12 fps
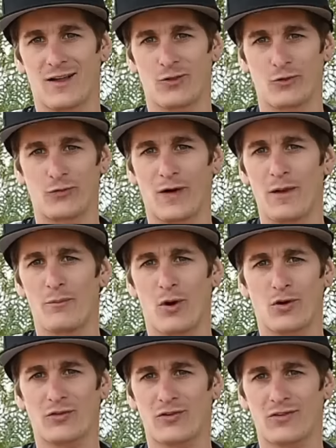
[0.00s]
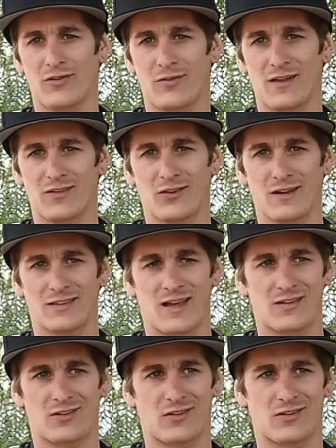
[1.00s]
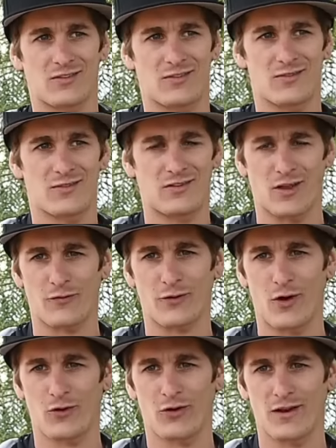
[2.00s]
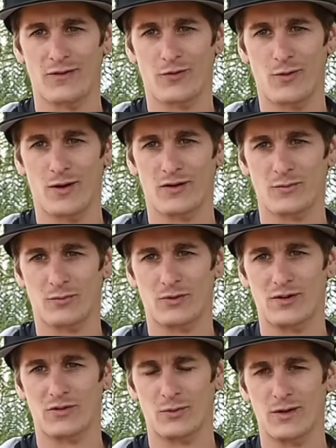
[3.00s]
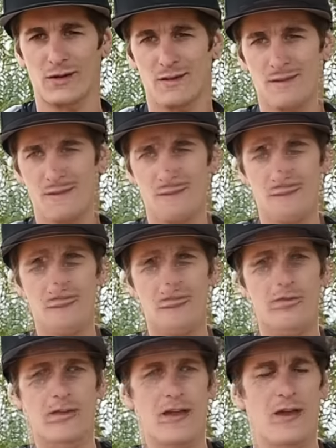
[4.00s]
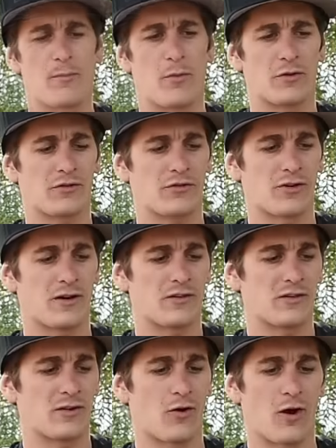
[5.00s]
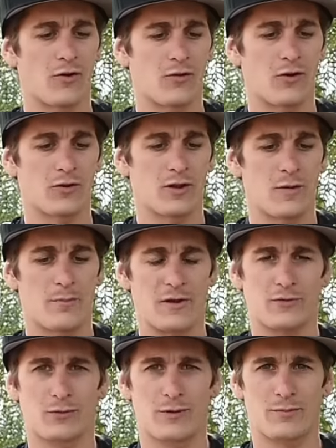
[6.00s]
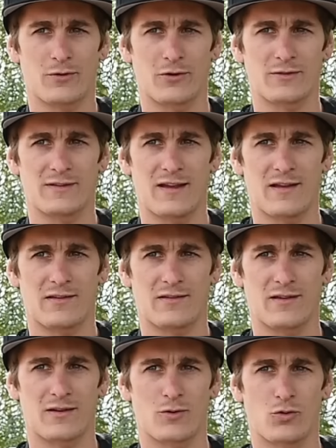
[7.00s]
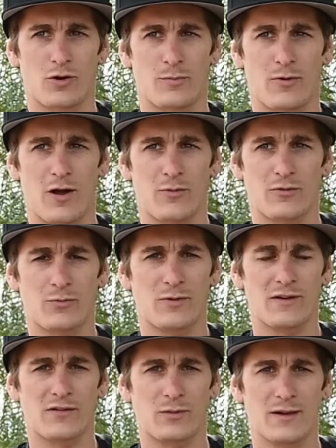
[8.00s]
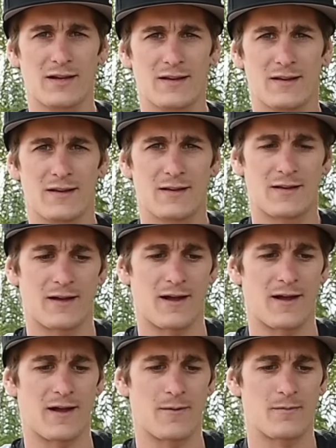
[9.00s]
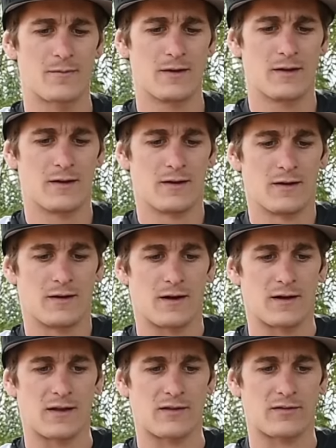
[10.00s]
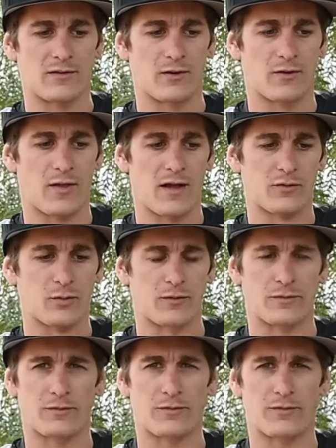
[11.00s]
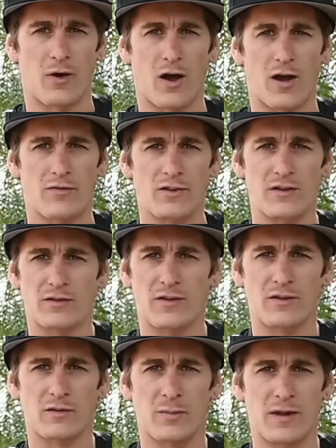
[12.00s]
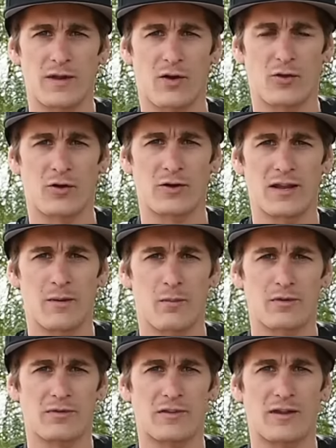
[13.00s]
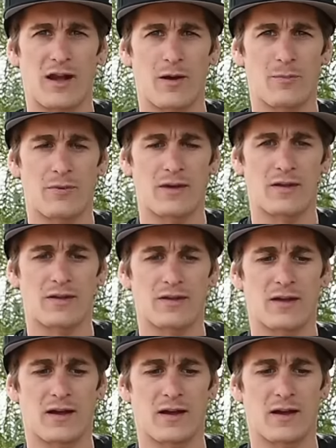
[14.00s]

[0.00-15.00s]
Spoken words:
little fun boxes and things like that, just stuff going on everywhere. It's pretty sweet. Yeah, Monster Energy High Roller Best Whip Contest and Quarter Pipe was pretty sweet. I guess, you know, the last, what, 5 years, I think it's been going on now, Monster Cup, and